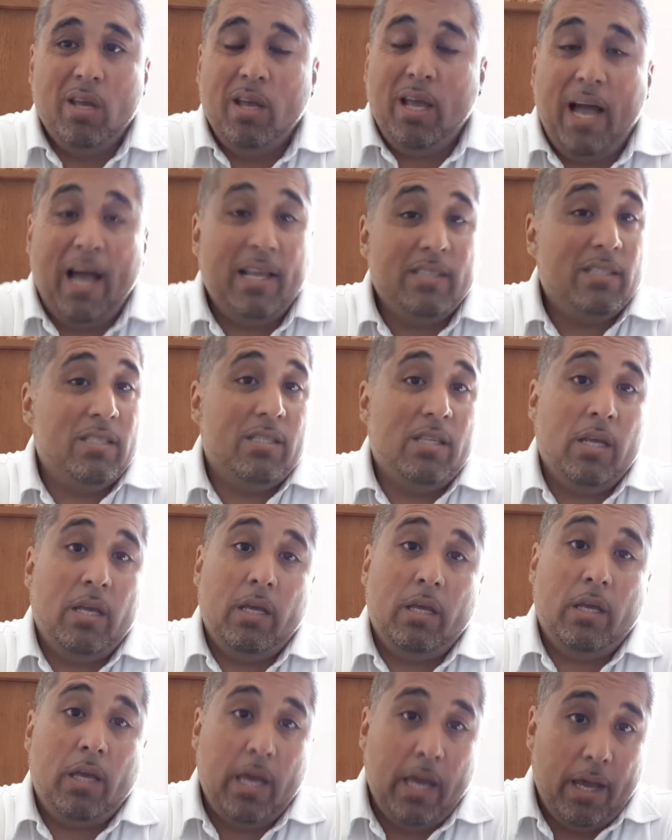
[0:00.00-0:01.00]
I just
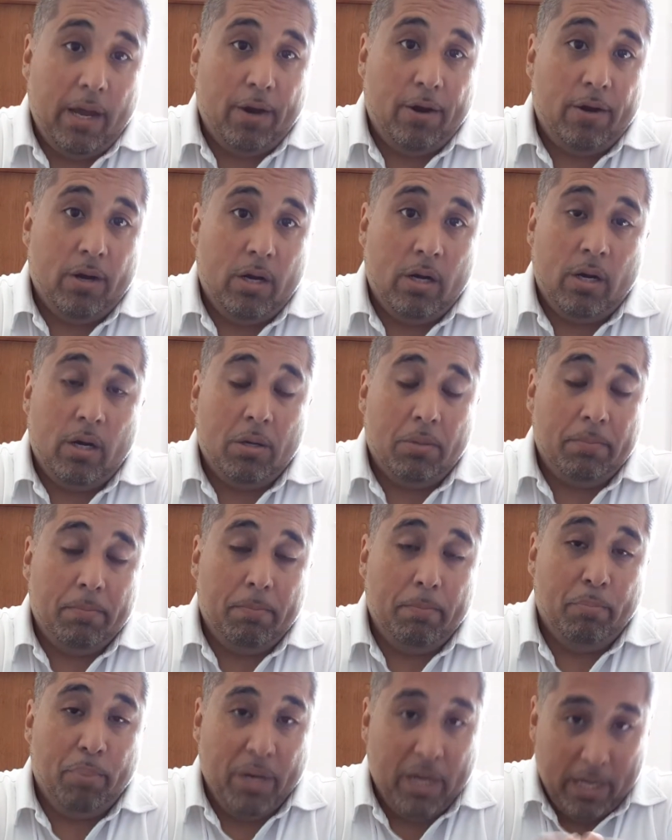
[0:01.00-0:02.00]
didn't care.
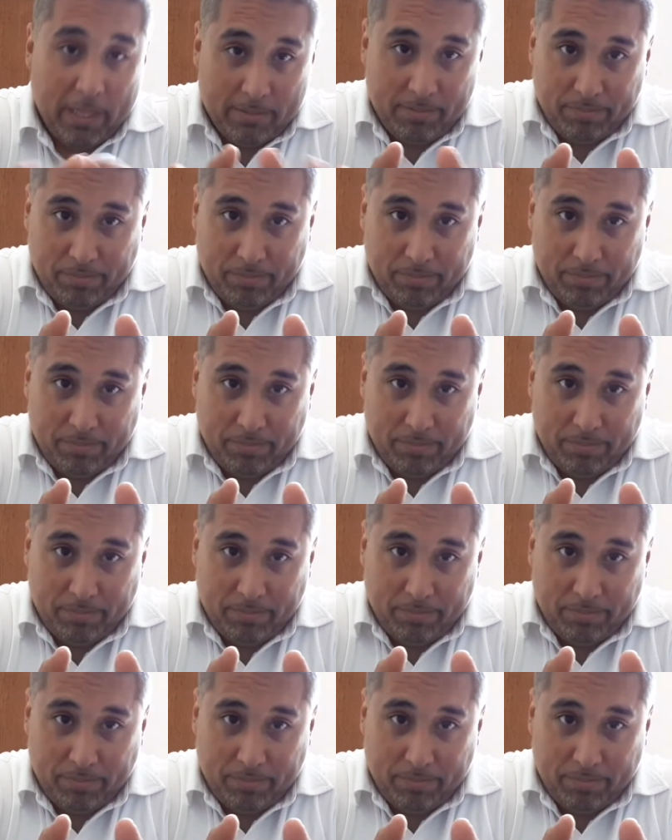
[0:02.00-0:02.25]
But